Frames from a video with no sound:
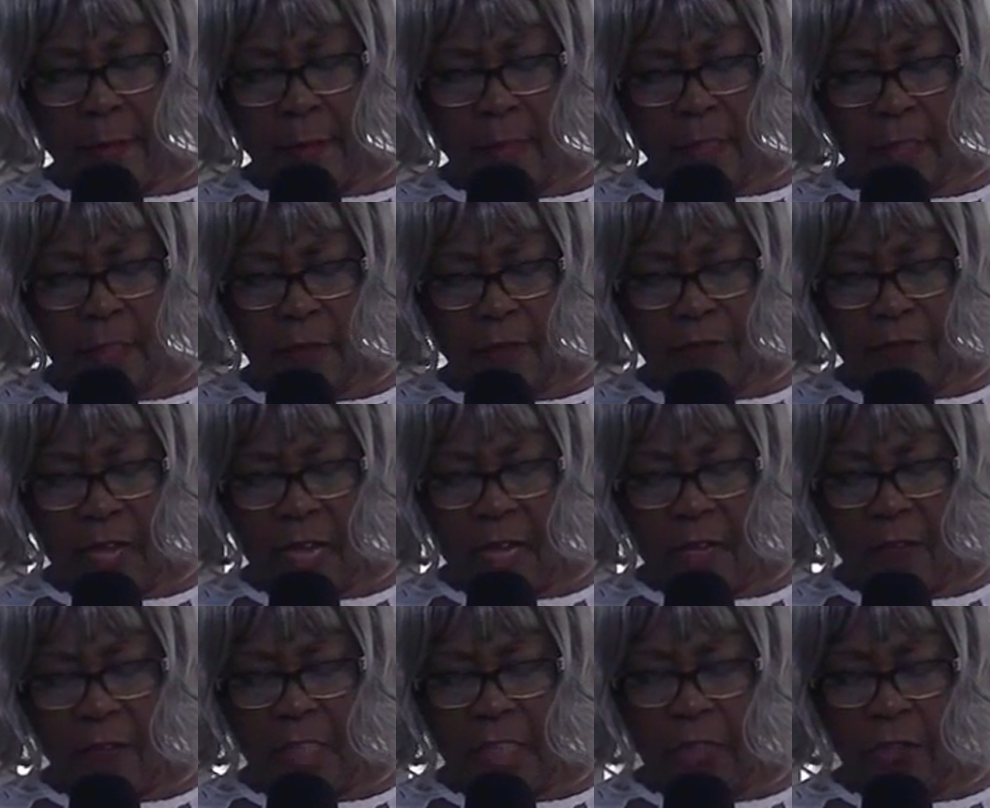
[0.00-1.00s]
This is
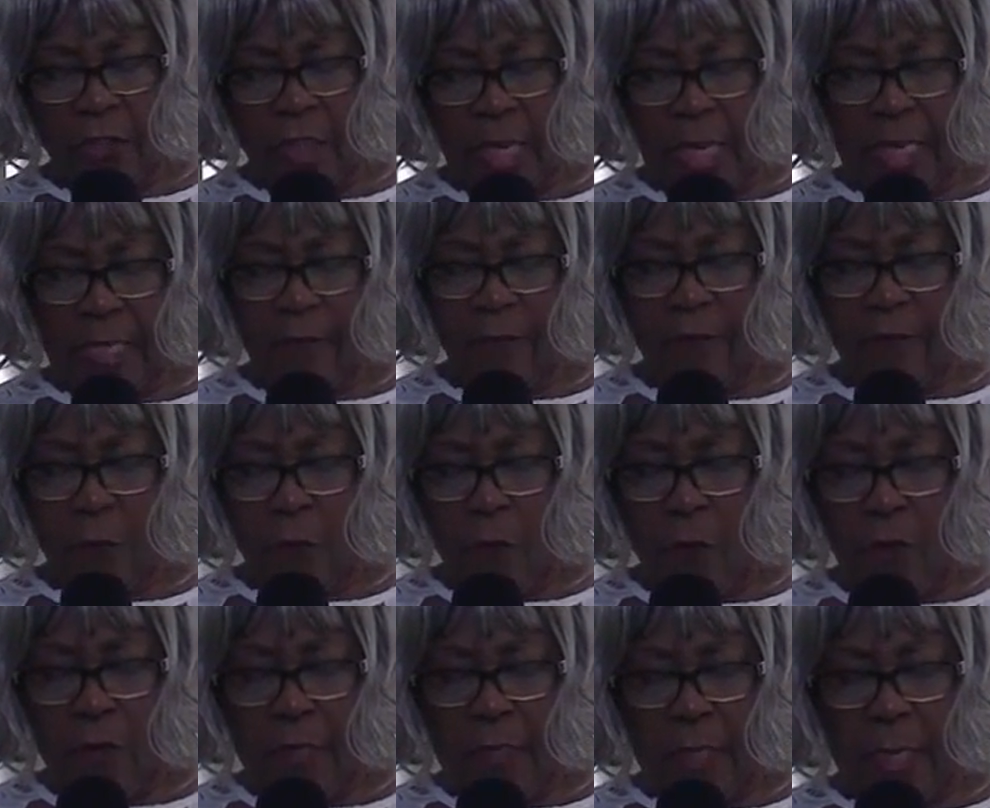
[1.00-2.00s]
found in James
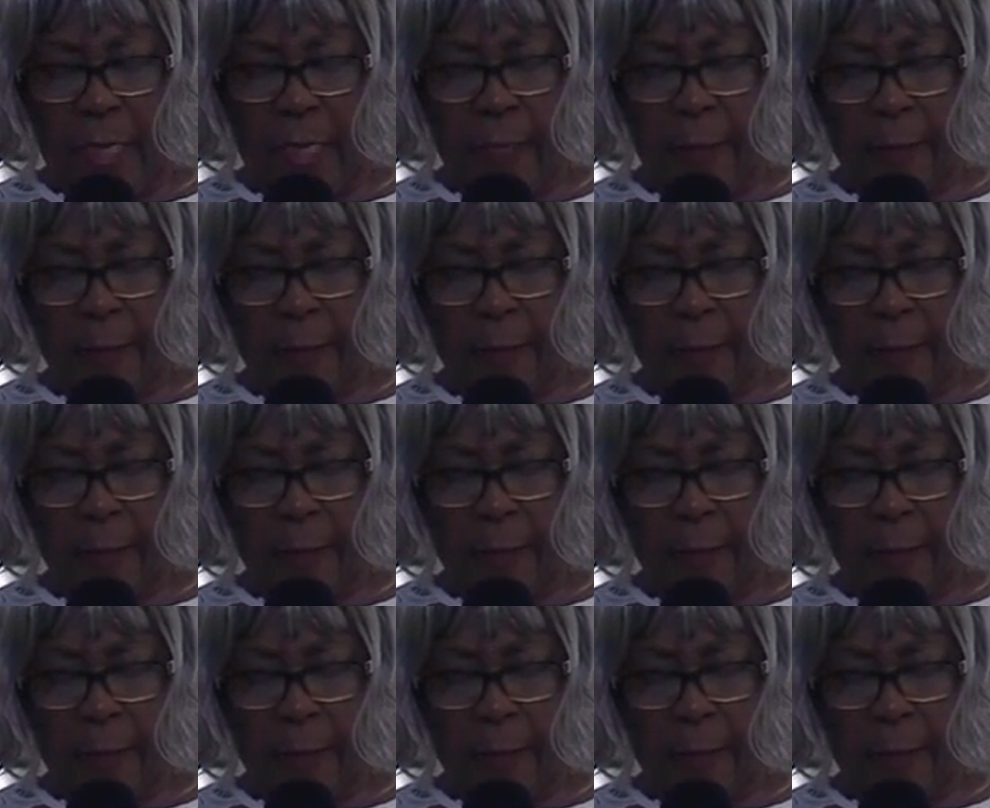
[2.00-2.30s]
4 and 8.